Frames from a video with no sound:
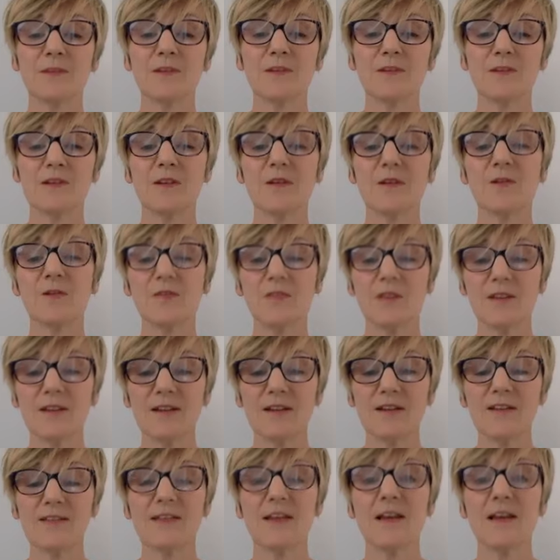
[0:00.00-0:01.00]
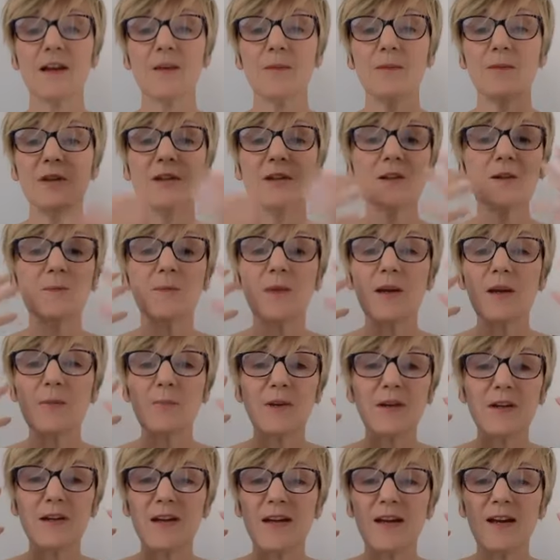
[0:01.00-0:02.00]
So if that is happening, you may
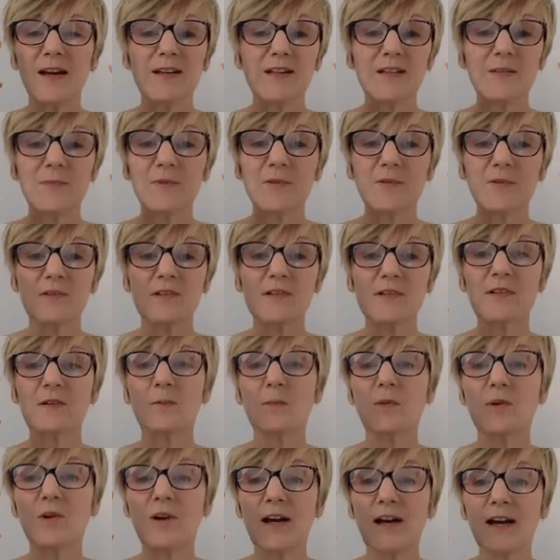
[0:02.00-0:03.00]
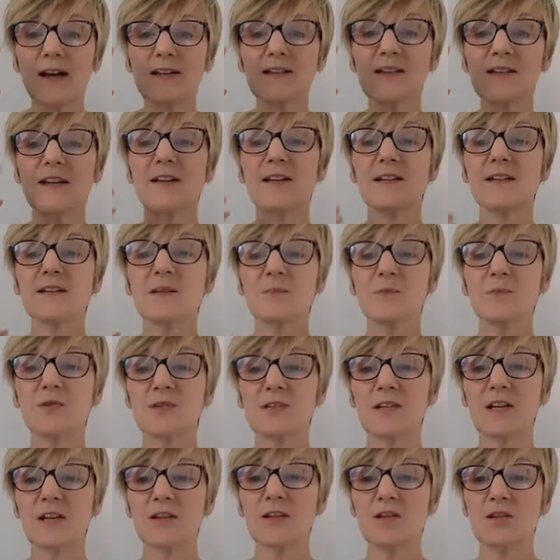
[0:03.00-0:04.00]
be experiencing more headaches, more
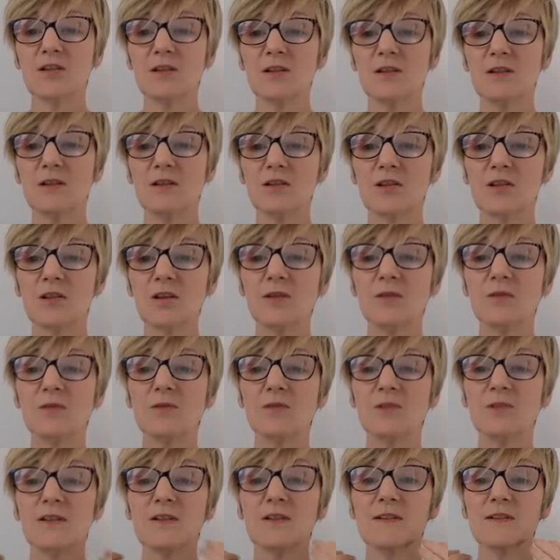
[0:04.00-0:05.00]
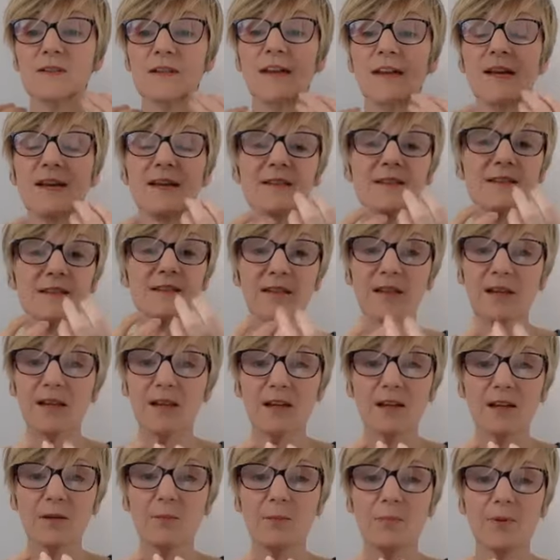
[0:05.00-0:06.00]
tension in the shoulders,
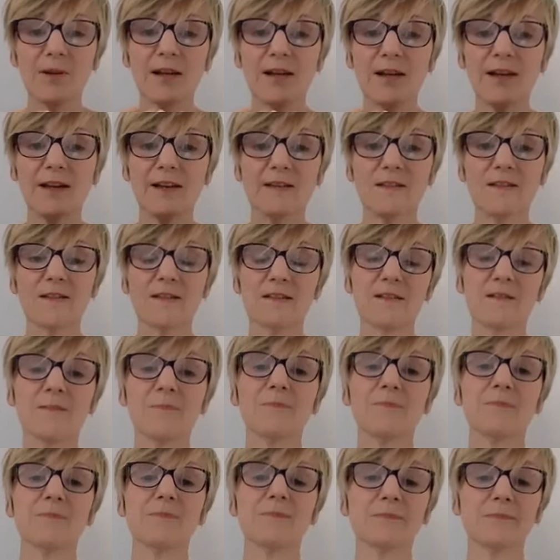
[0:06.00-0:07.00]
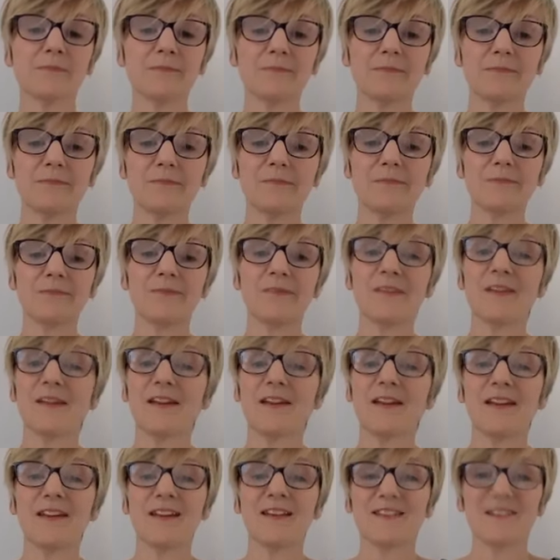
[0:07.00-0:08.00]
skin complaints,
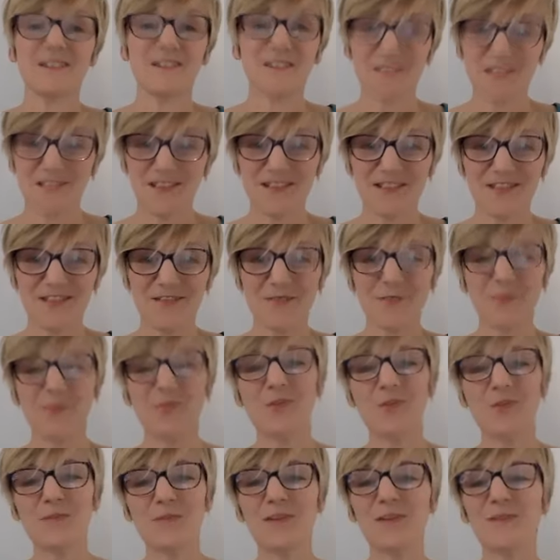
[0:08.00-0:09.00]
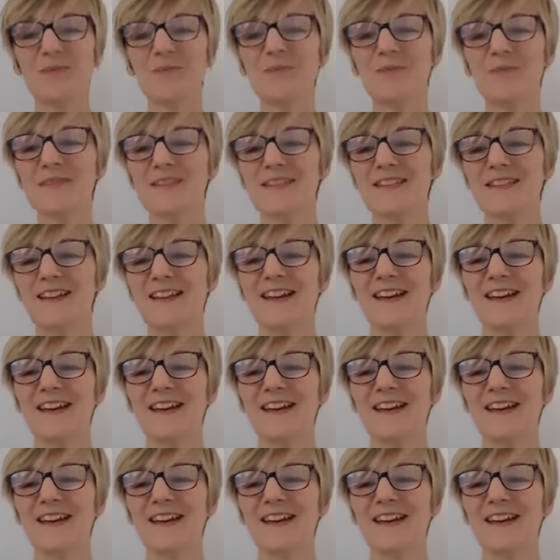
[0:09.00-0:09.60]
digestive problems,